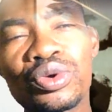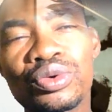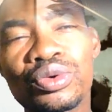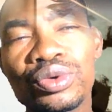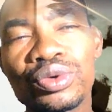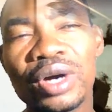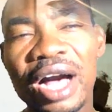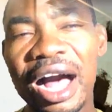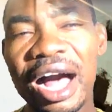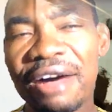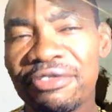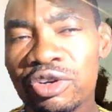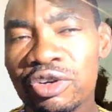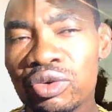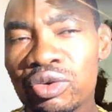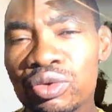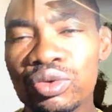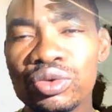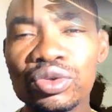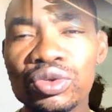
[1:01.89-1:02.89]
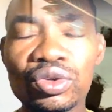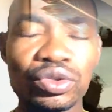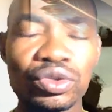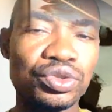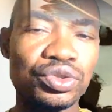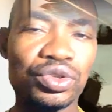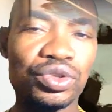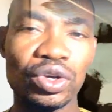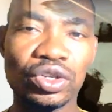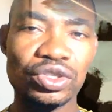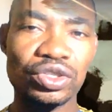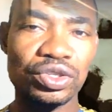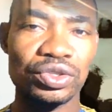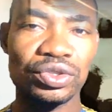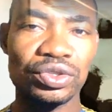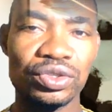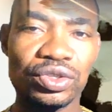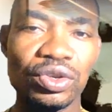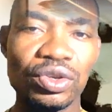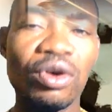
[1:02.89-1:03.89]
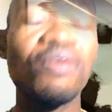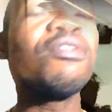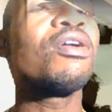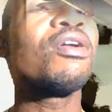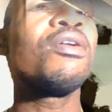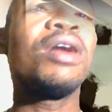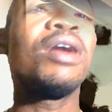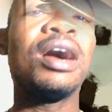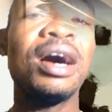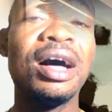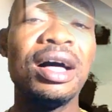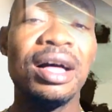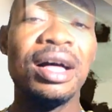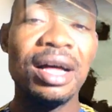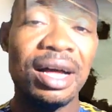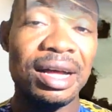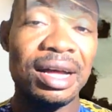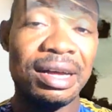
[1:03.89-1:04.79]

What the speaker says: have a good construction of our